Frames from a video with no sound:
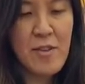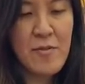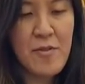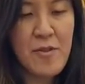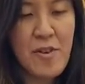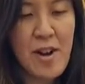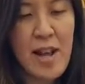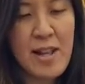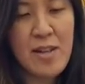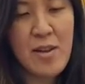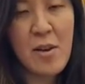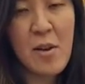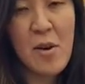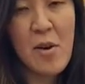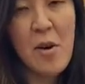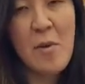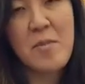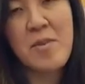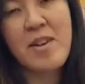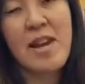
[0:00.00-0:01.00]
If you're at
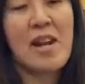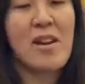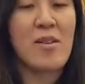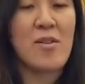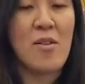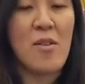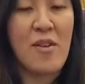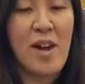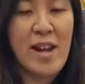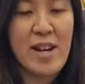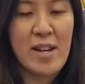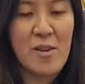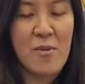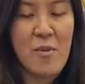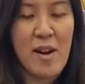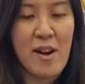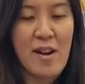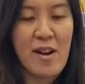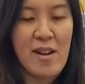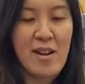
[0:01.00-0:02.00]
home, you cannot go
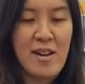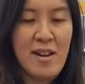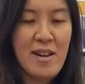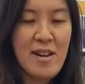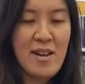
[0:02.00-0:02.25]
anywhere,